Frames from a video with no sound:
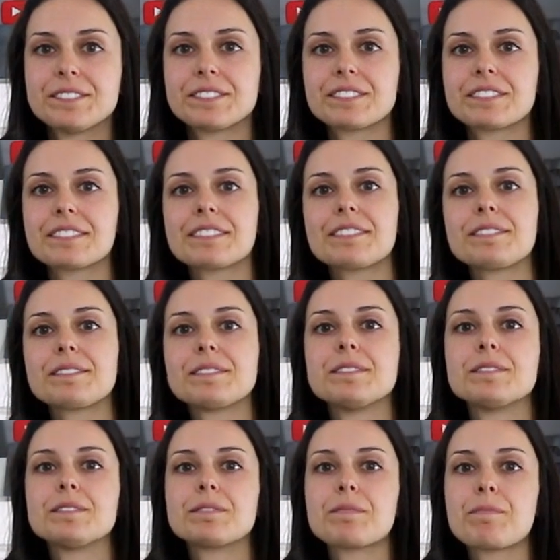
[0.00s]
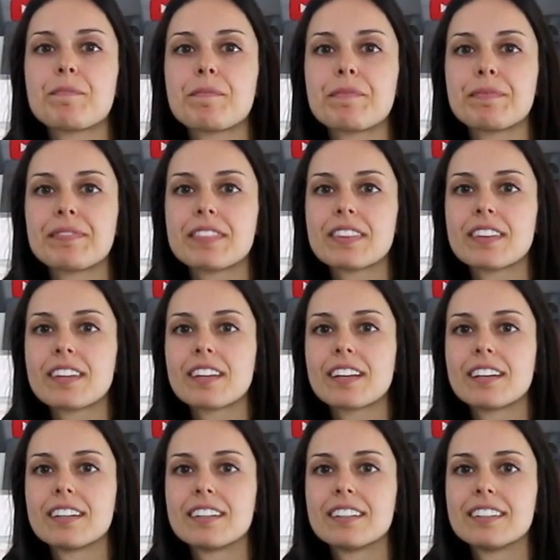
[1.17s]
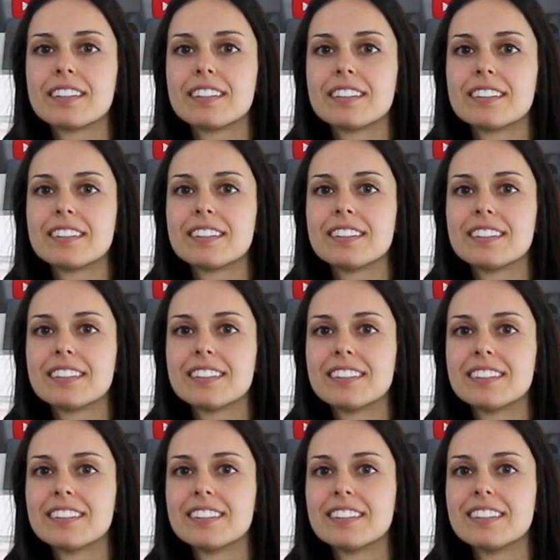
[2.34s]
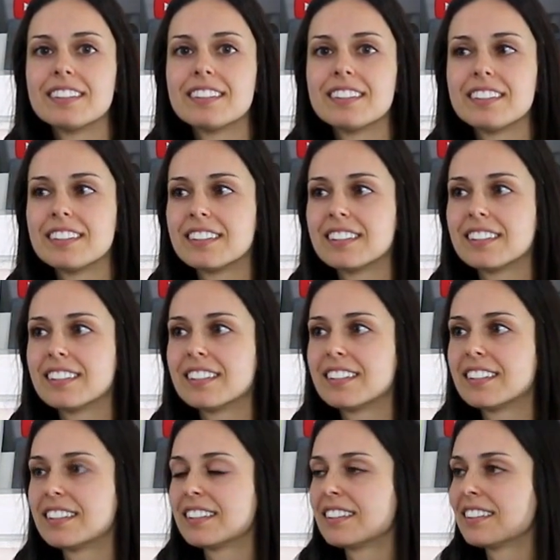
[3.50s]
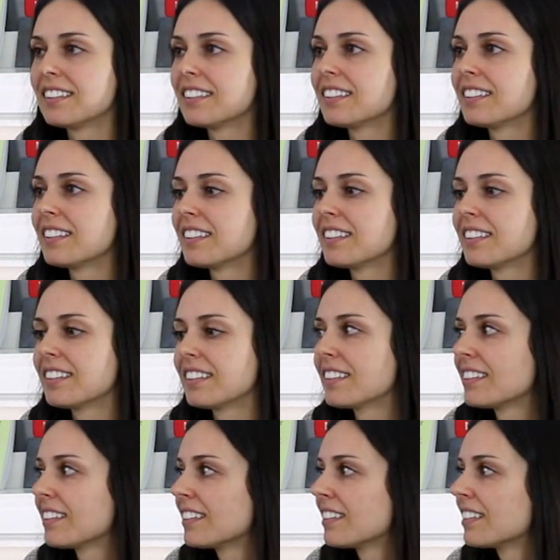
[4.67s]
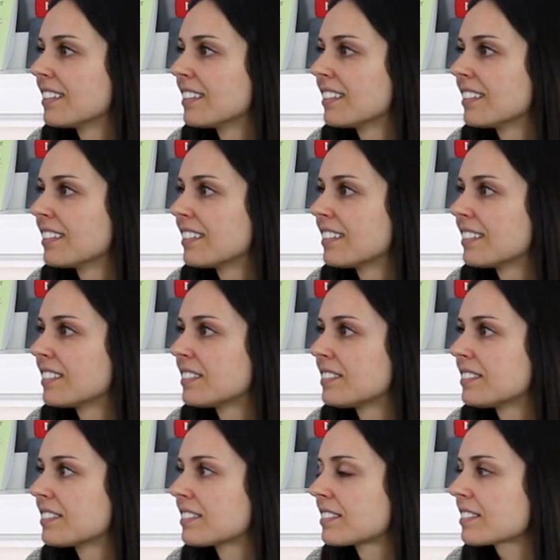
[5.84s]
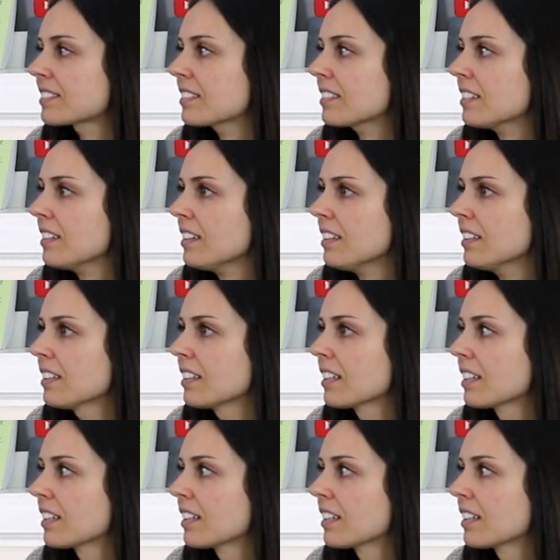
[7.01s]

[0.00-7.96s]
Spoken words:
No words are spoken by the person on screen.